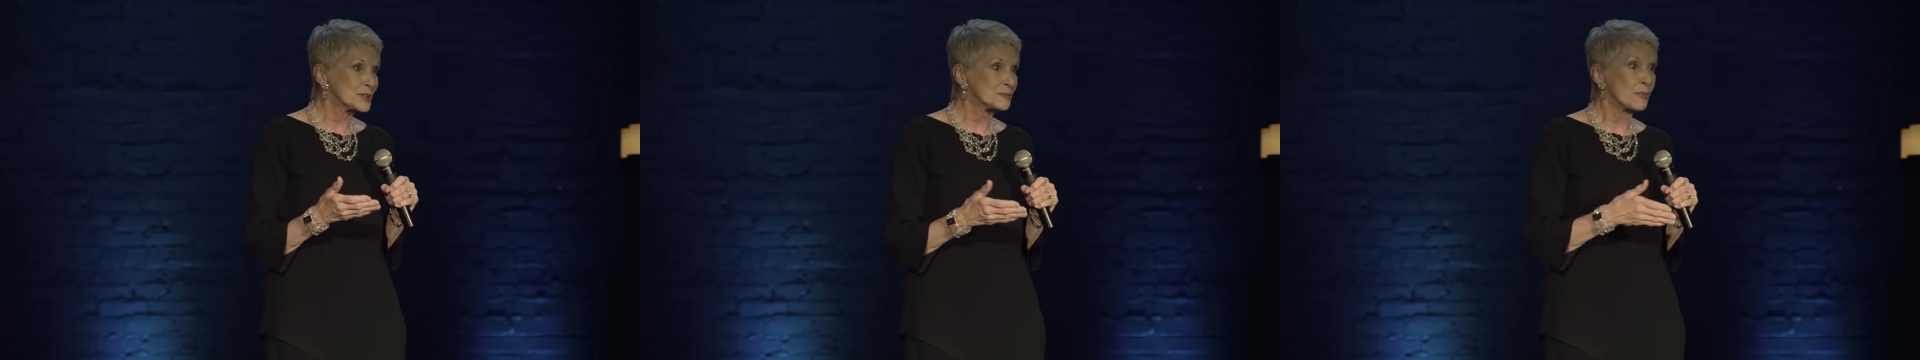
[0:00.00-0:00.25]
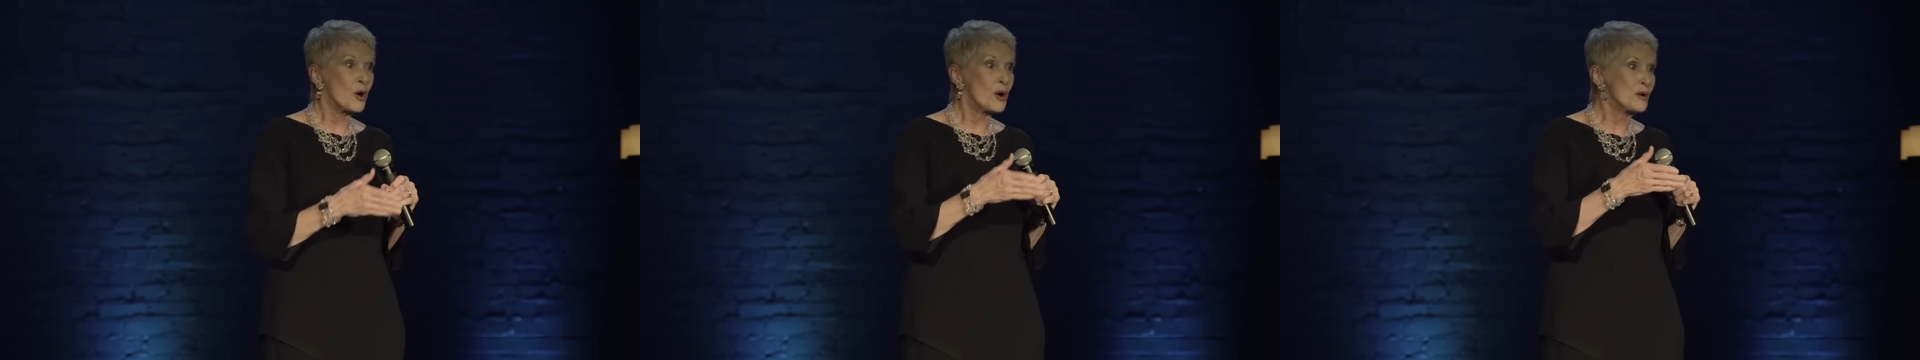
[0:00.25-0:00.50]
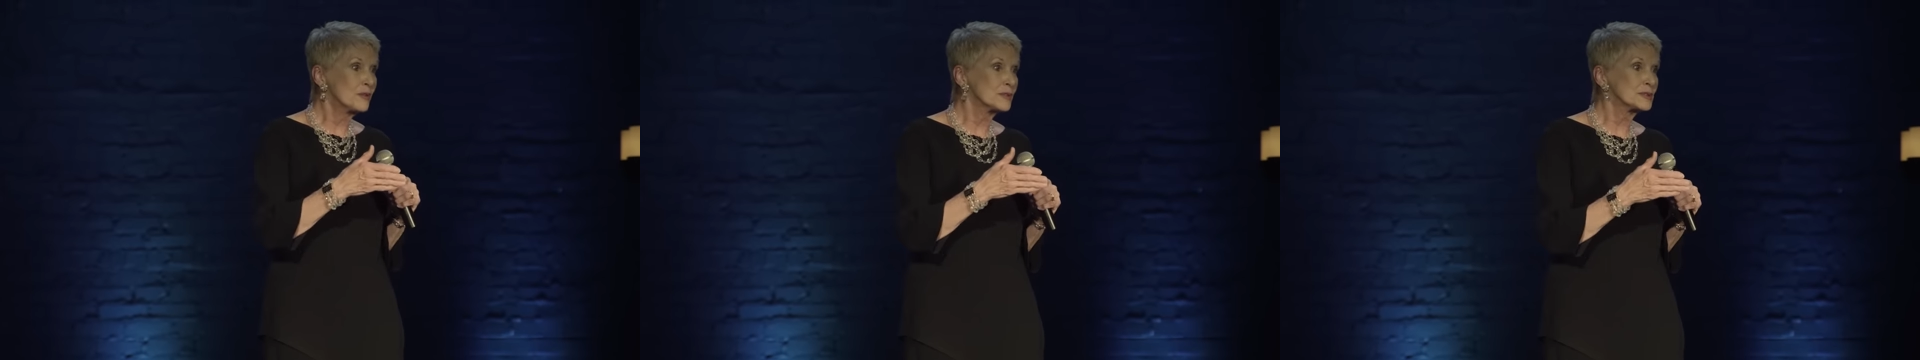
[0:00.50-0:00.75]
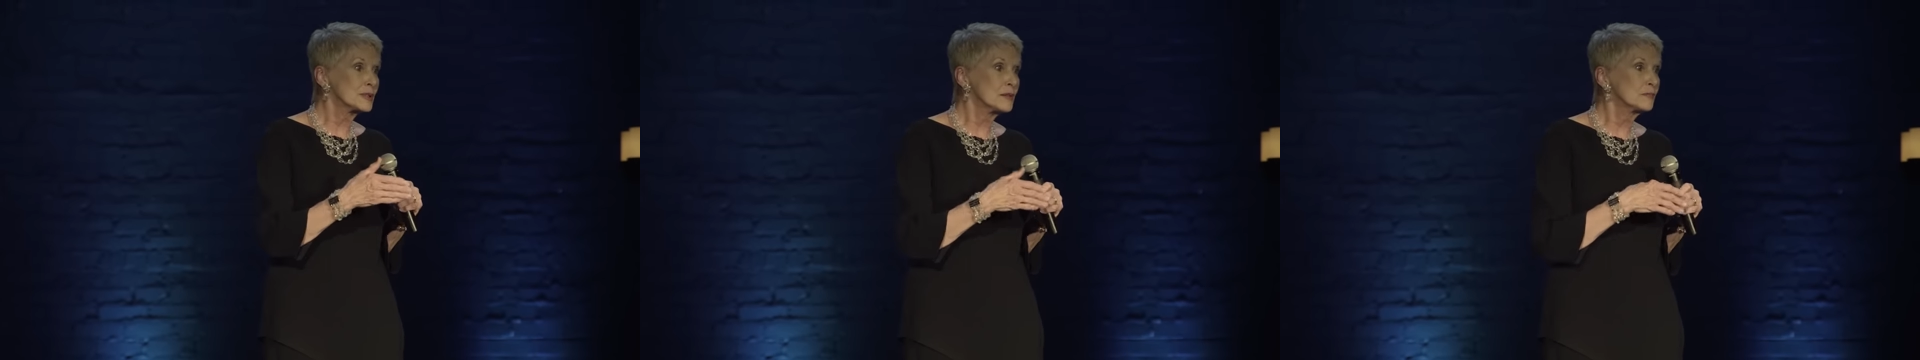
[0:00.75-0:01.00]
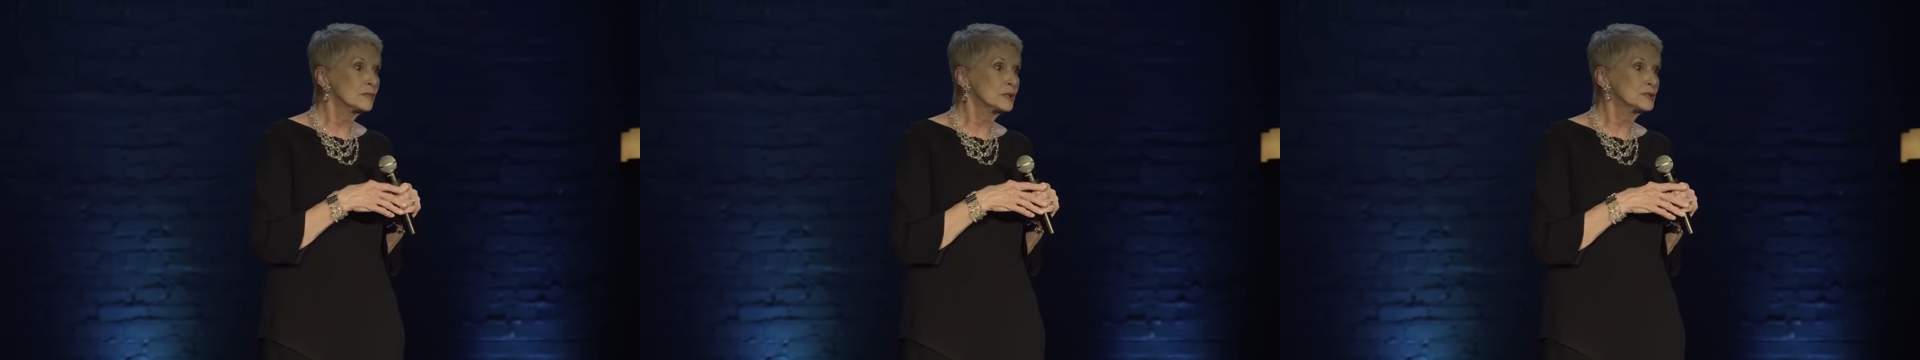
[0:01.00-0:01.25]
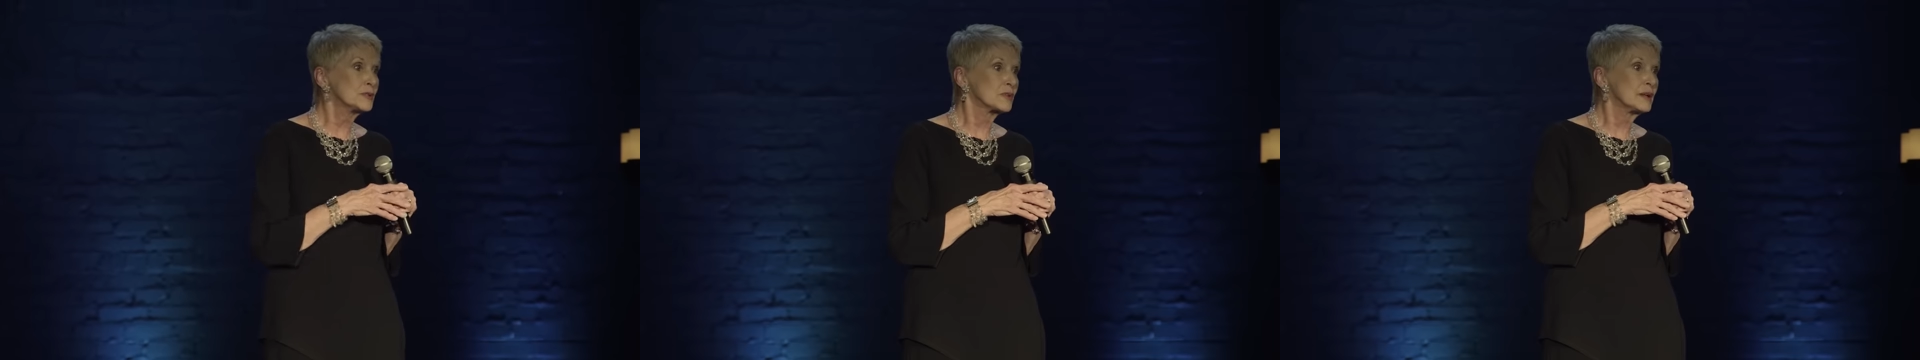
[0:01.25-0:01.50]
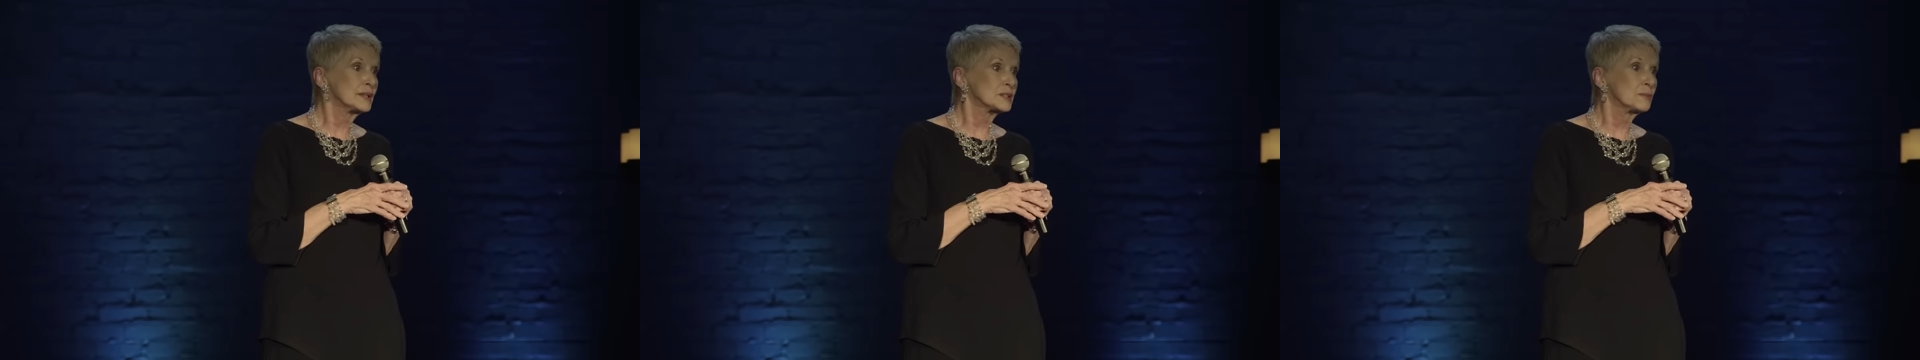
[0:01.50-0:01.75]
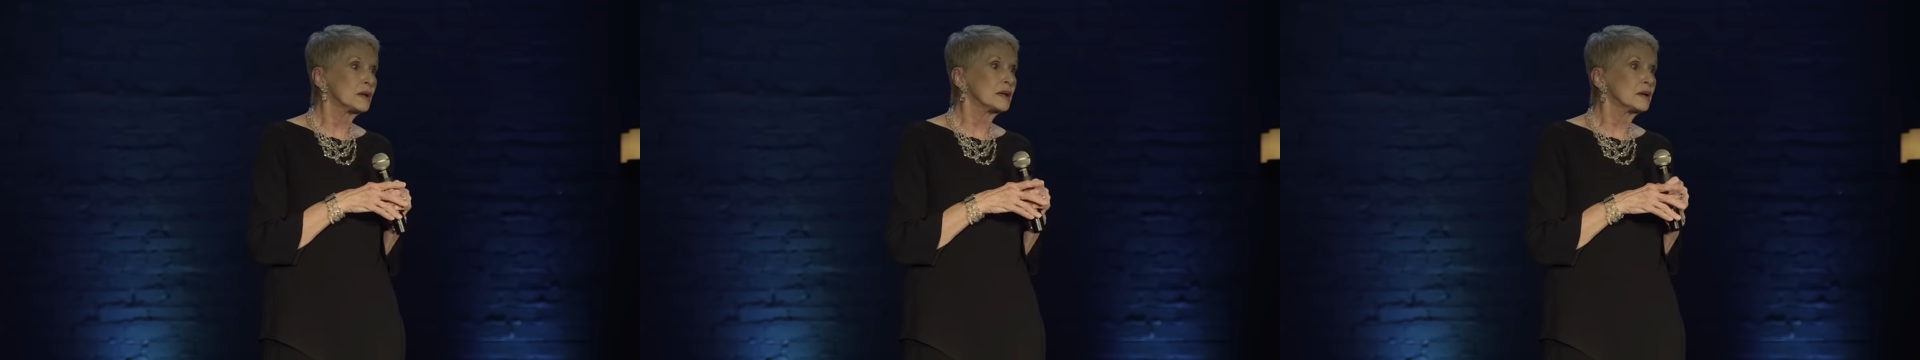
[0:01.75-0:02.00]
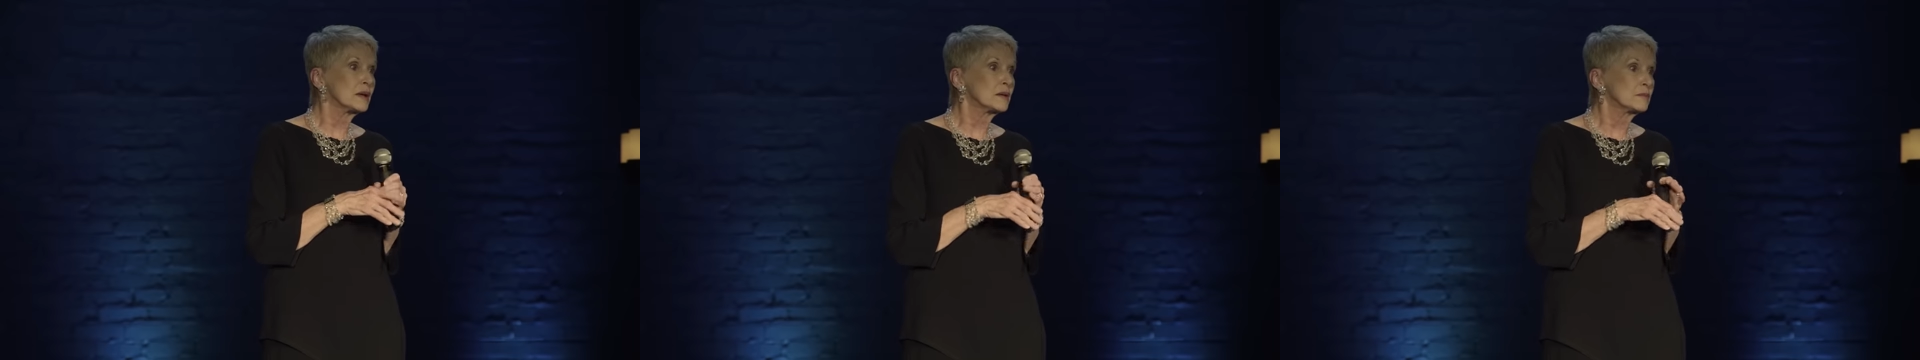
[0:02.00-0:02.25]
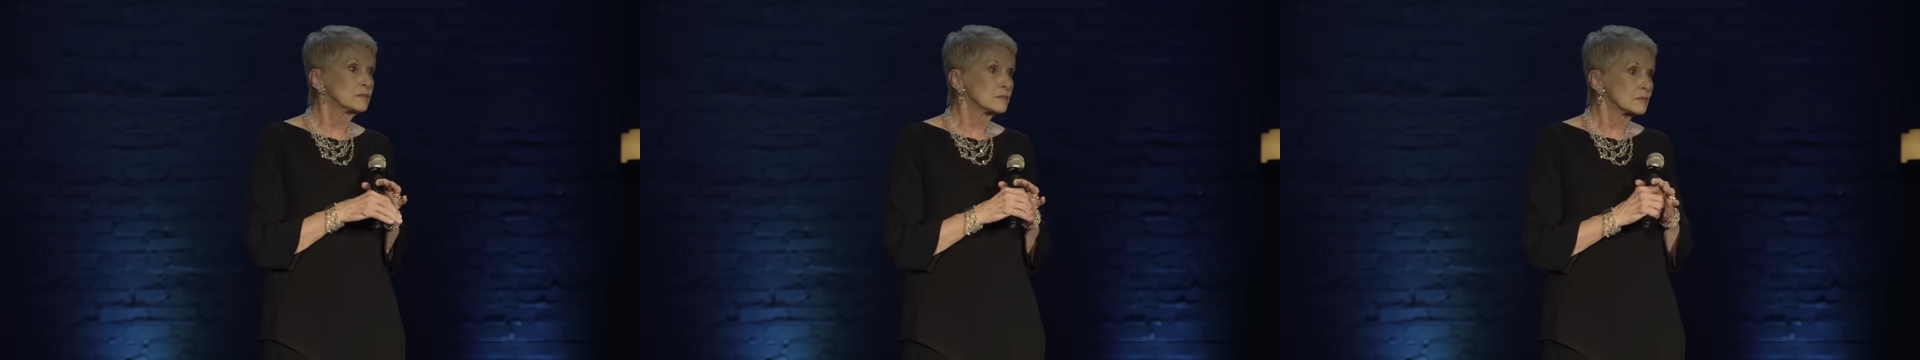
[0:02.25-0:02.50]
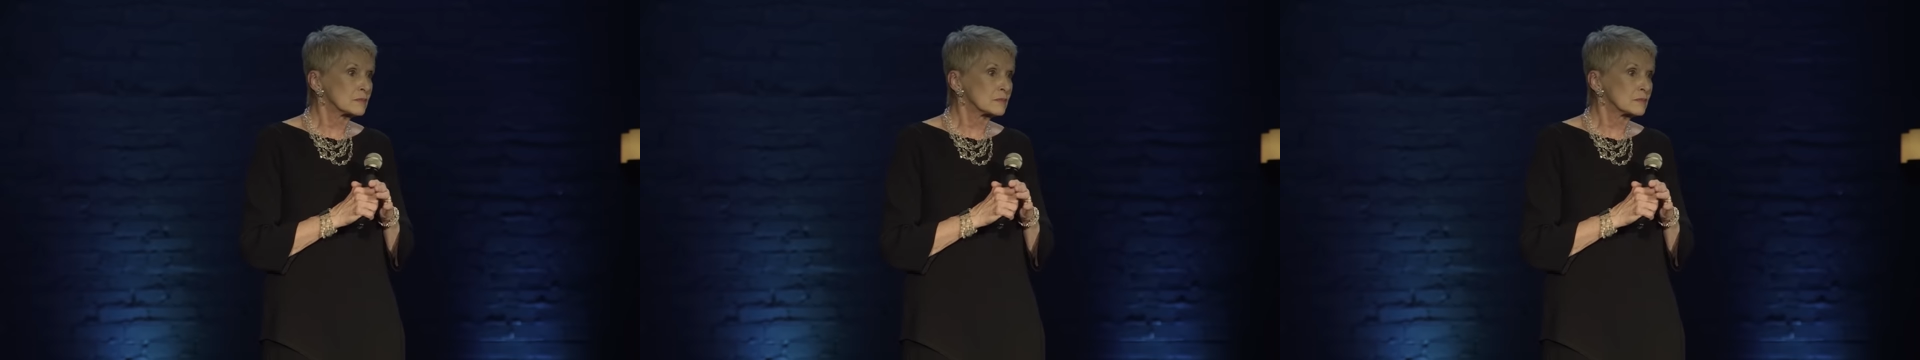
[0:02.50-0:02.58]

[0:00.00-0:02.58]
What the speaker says: sprung for something that you think's big,